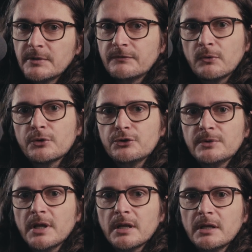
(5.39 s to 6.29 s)
before
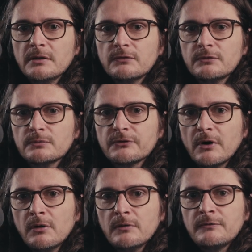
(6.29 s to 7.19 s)
you get into
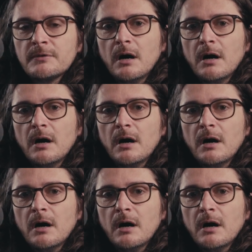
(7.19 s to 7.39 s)
Resolve,